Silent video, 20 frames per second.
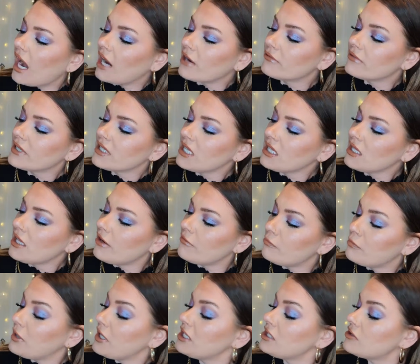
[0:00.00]
I really
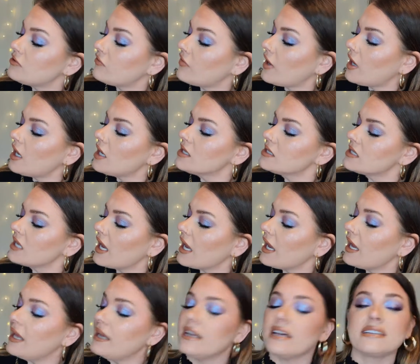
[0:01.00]
love Peach Fuzz
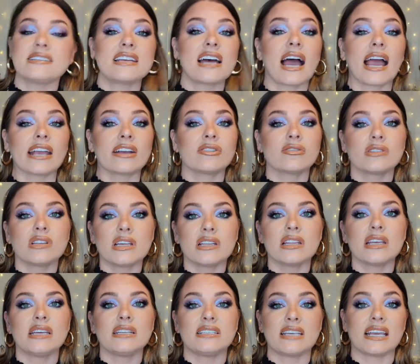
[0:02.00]
and Tiger
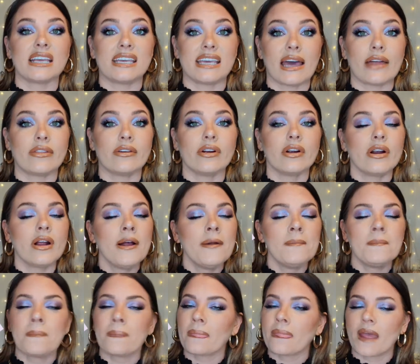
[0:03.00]
Lily together.
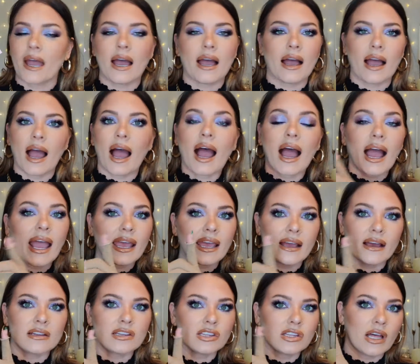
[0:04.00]

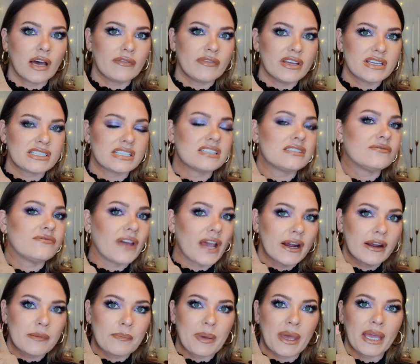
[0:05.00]
I love this. It's
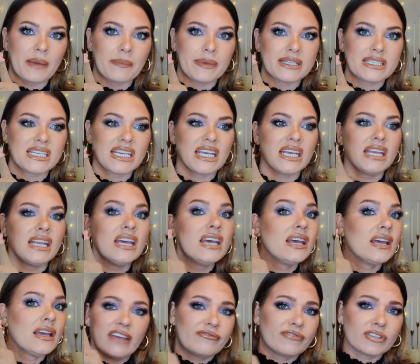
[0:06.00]
very pigmented.
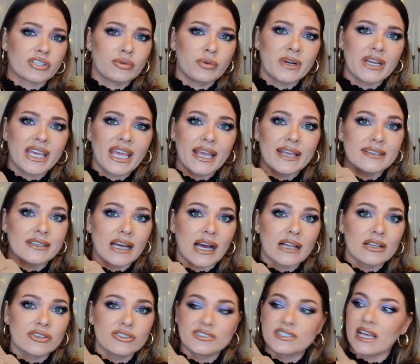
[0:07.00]
And for
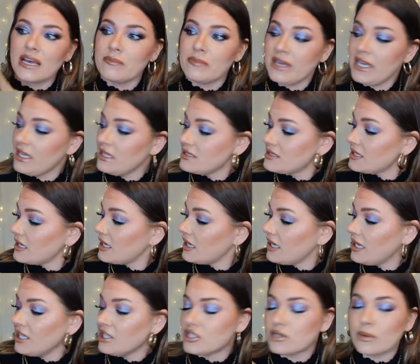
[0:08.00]
$28, that means
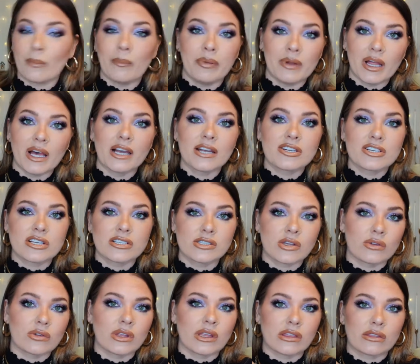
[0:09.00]
each blush is
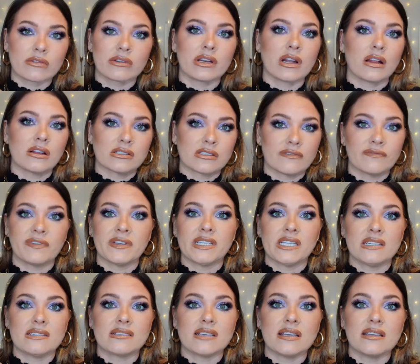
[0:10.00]
only
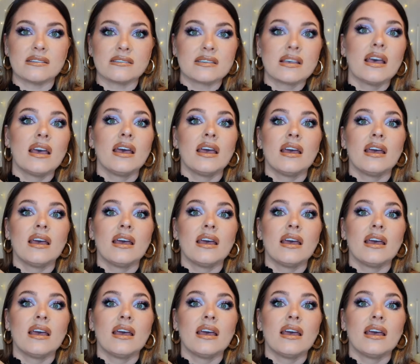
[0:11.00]
$3.50.